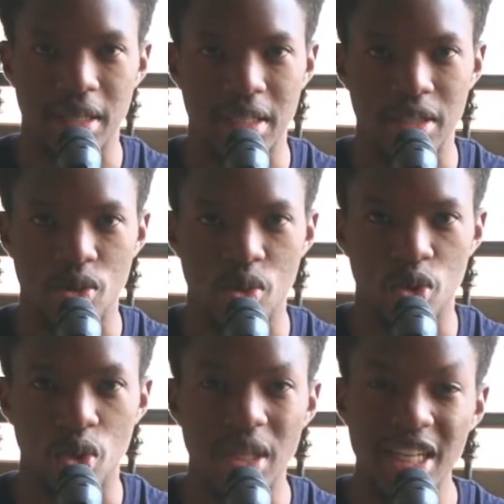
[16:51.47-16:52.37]
that he took.
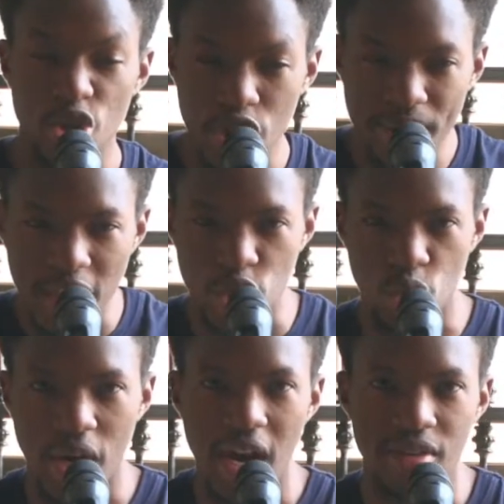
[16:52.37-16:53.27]
So that dream that
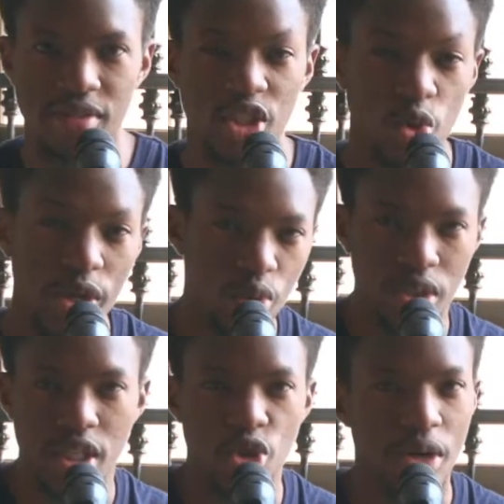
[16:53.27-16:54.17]
you have is going to
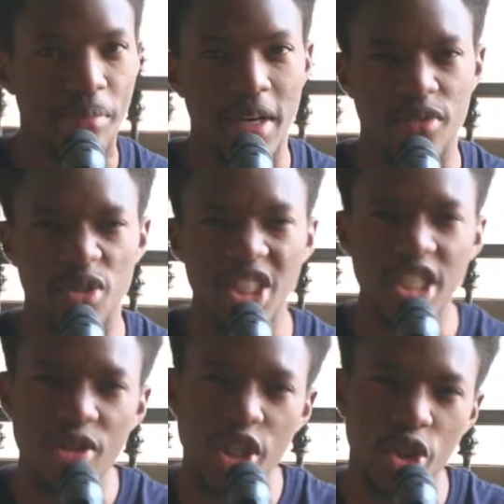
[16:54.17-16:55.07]
set you apart for
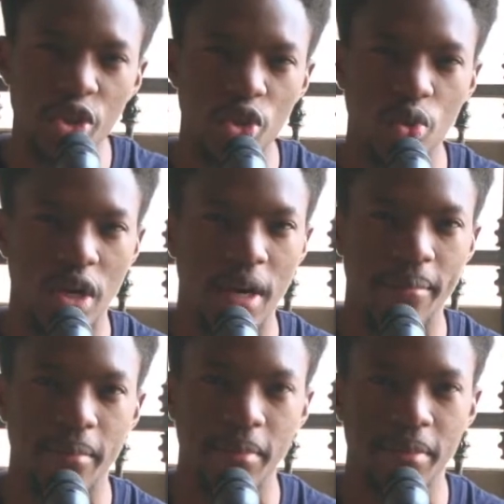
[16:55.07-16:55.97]
generations to come
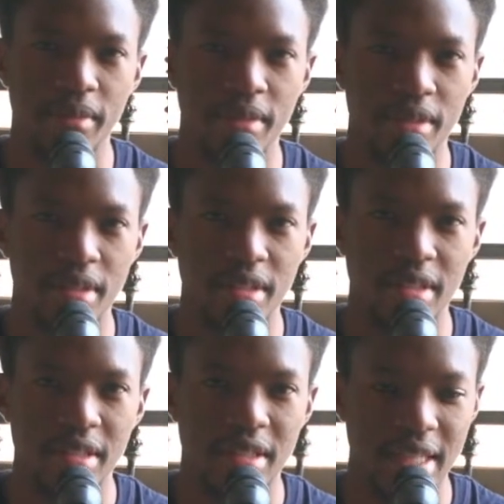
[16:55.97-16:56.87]

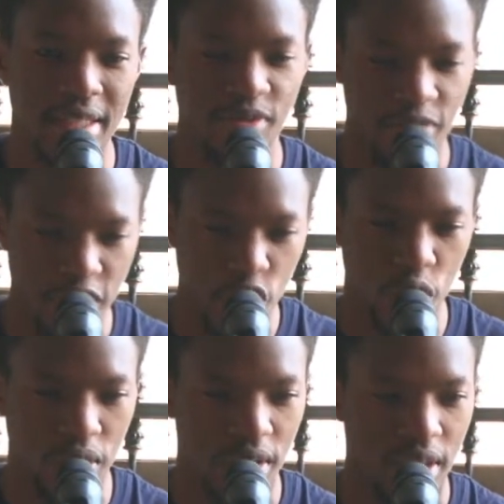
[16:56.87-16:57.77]
that
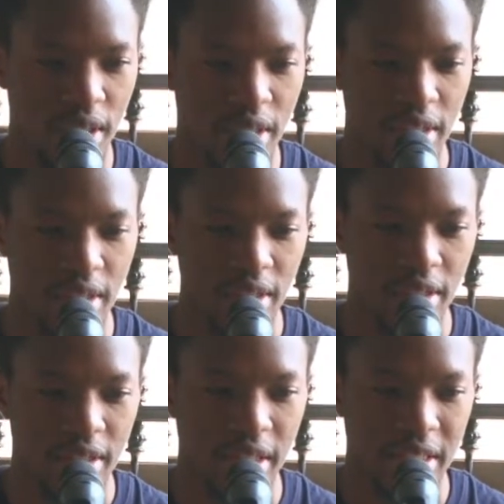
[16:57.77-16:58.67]
vision,
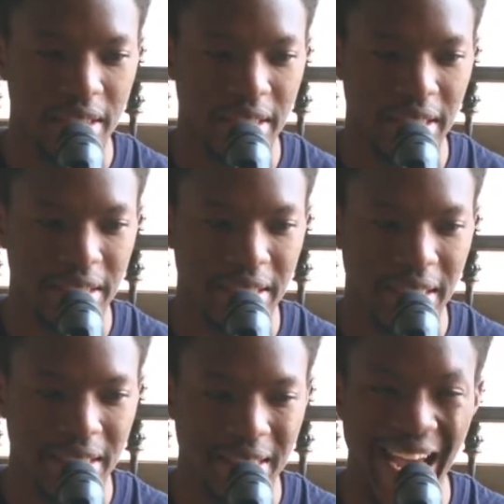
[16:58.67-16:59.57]
that, that, that